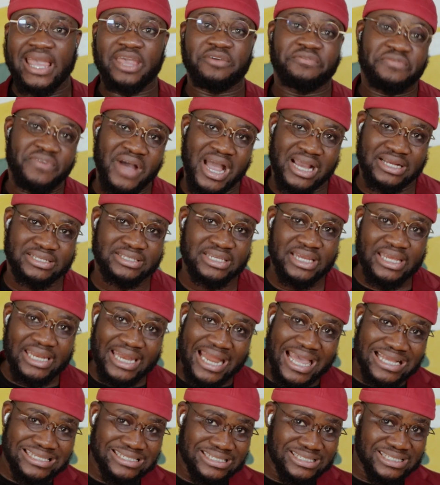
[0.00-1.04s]
In fact,
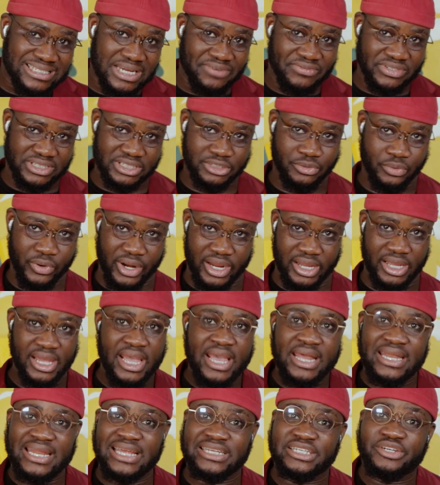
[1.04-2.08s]
in 1973,